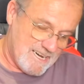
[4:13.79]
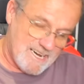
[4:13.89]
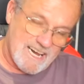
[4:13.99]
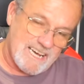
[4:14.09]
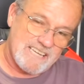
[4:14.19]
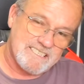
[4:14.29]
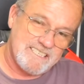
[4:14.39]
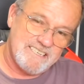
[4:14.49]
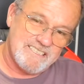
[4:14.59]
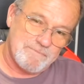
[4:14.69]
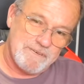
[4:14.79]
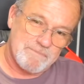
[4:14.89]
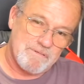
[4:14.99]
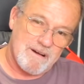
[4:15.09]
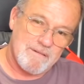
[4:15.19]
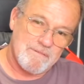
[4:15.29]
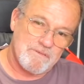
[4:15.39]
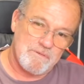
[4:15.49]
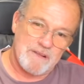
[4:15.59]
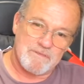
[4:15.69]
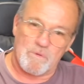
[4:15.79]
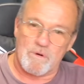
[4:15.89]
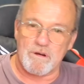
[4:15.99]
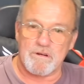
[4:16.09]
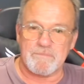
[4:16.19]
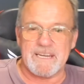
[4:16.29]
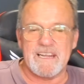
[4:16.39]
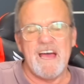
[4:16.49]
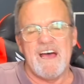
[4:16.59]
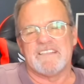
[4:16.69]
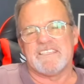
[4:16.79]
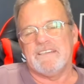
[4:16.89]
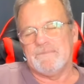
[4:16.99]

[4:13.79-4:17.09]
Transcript: And that seems to be a problem throughout the world, man. See,